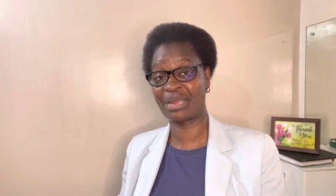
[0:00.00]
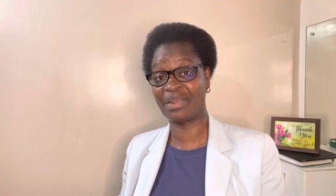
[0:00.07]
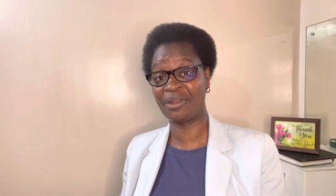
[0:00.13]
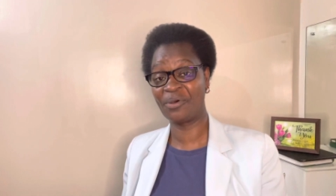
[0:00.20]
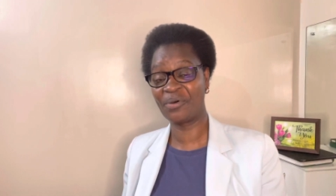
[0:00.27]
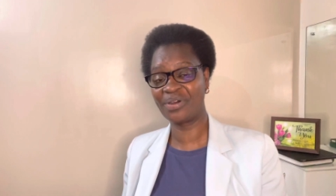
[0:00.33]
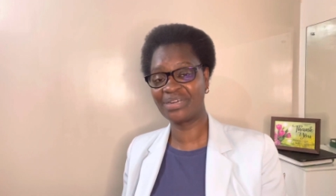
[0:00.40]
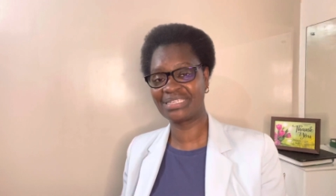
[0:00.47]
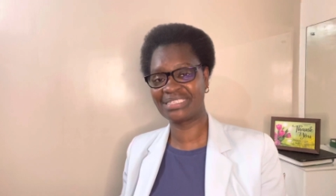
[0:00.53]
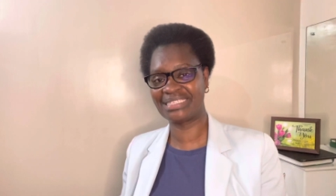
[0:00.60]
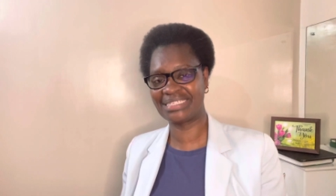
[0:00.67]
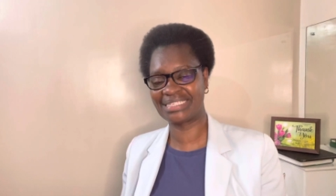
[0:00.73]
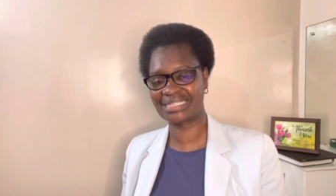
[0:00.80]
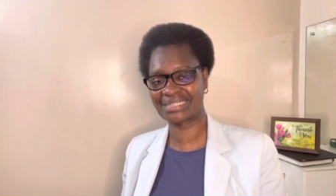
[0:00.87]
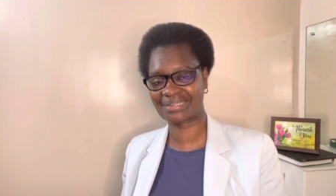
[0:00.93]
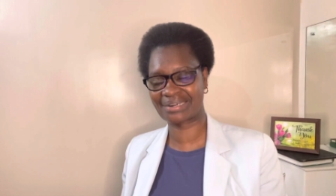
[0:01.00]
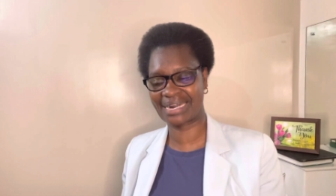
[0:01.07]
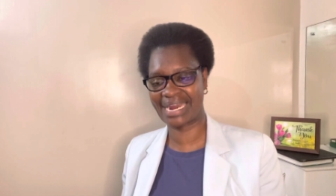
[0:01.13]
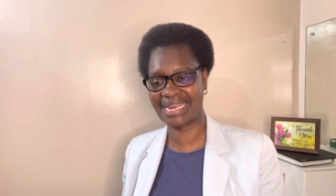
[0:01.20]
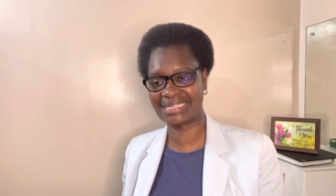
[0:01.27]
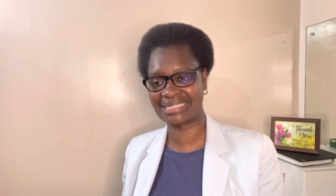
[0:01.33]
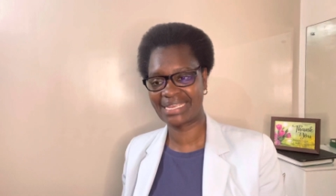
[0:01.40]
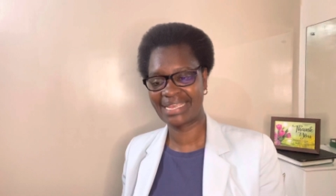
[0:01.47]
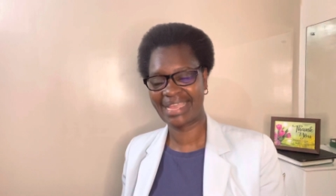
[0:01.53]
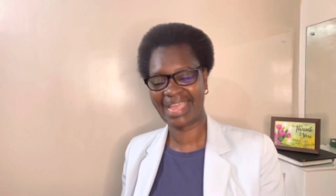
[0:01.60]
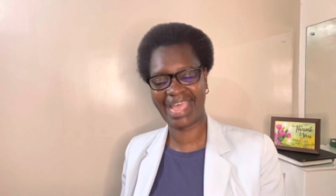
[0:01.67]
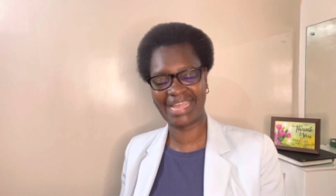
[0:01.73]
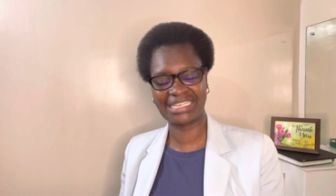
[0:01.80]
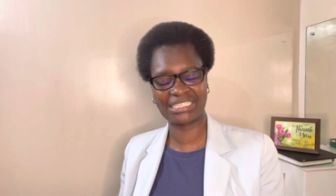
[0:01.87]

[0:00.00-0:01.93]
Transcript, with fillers: Lord Jesus Christ can